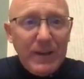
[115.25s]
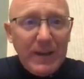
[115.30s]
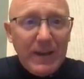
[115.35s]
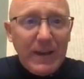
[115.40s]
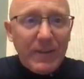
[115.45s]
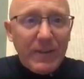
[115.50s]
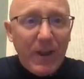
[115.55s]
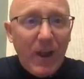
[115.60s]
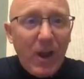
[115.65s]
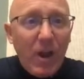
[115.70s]

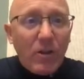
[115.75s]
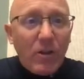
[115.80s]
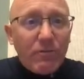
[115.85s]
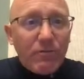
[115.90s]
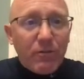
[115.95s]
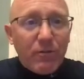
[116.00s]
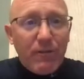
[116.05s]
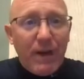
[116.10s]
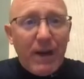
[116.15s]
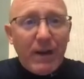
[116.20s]
in the hunt
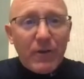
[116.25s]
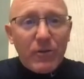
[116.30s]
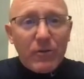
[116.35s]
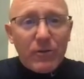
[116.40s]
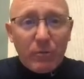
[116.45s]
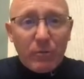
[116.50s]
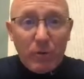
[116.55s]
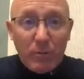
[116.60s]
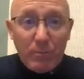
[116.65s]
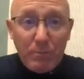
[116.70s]
for values
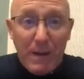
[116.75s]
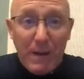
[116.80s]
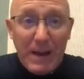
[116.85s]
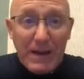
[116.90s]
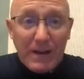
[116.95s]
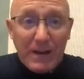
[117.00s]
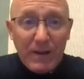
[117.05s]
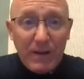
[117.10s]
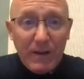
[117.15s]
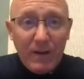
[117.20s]
that would
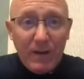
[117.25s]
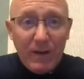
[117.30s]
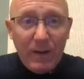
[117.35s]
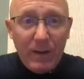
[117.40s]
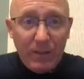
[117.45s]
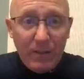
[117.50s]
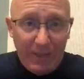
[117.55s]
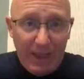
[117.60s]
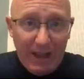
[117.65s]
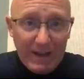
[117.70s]
make
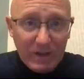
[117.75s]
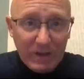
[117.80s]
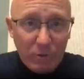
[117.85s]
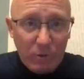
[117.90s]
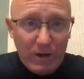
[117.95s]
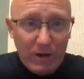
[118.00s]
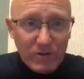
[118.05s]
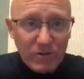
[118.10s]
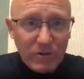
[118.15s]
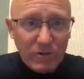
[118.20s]
that
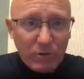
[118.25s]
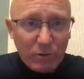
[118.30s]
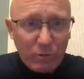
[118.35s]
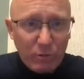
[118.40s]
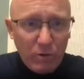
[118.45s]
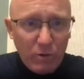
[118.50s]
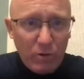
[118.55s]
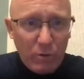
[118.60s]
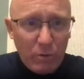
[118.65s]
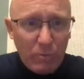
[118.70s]
equation
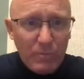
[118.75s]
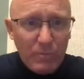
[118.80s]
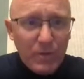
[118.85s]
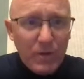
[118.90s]
true.